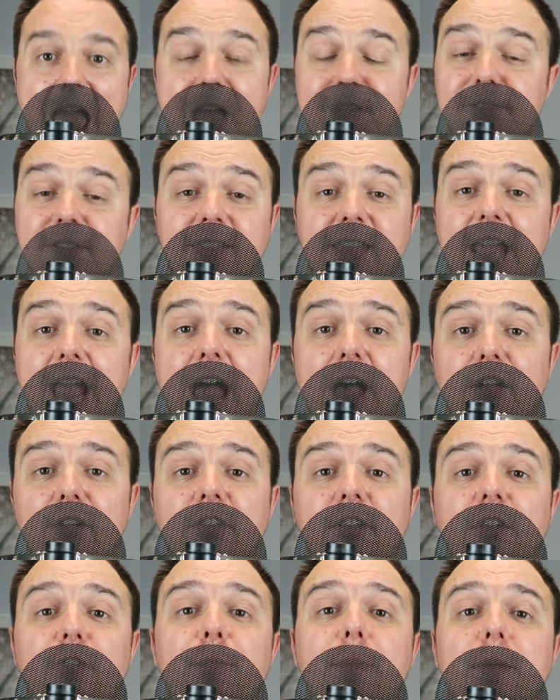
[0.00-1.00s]
Everything
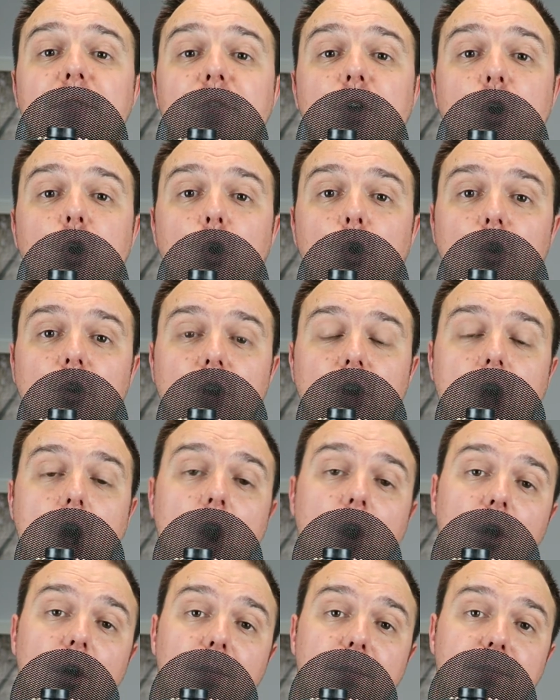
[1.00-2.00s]
else is being recorded
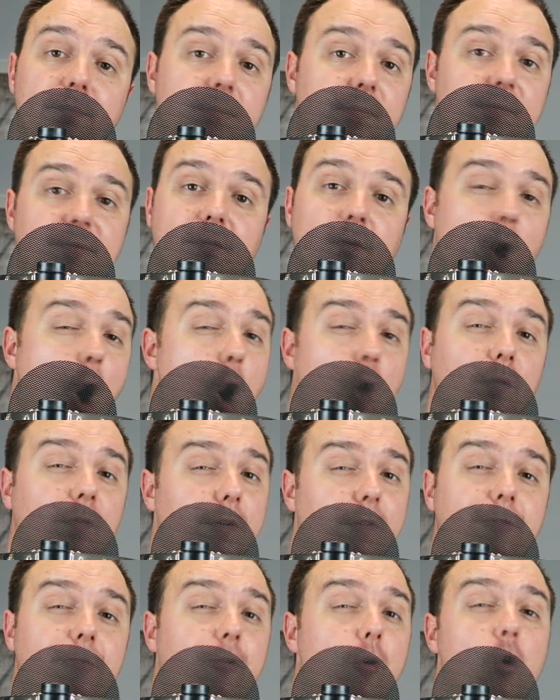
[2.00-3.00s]
on a over
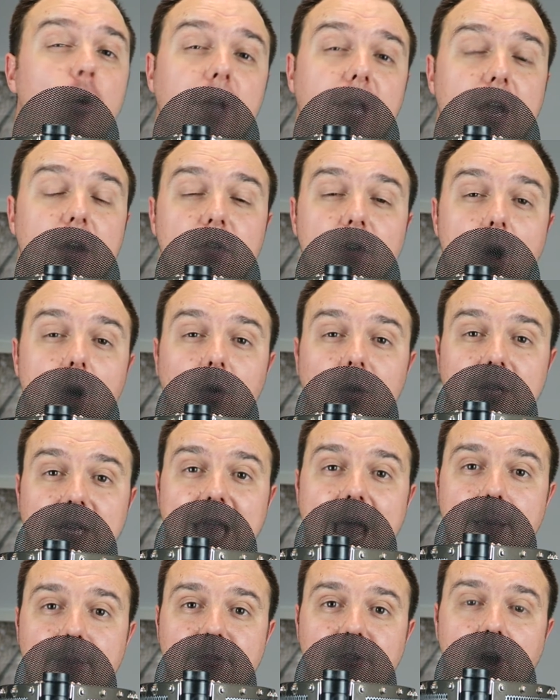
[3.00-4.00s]
4-year-old
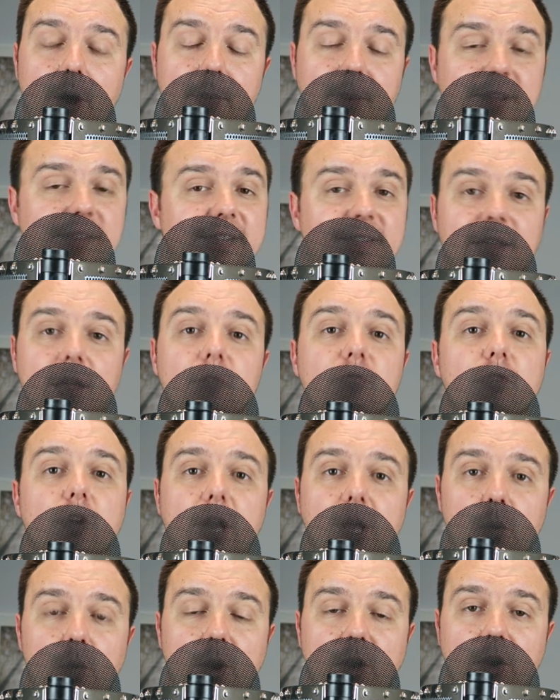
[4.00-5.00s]
laptop. It's still
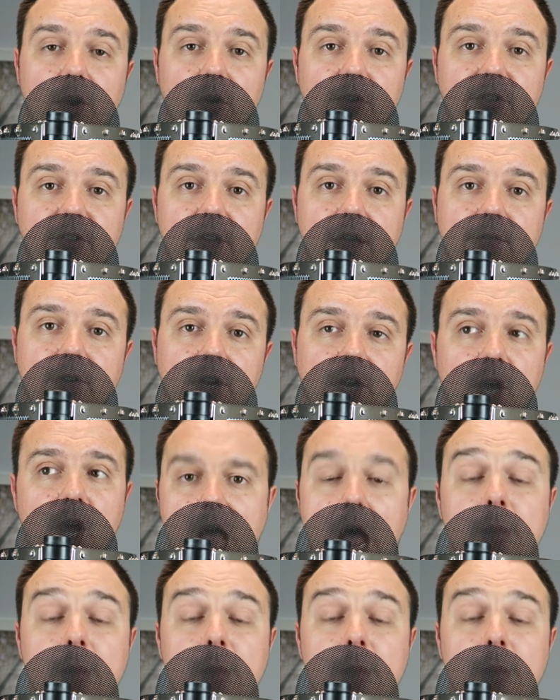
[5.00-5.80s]
running Windows 7.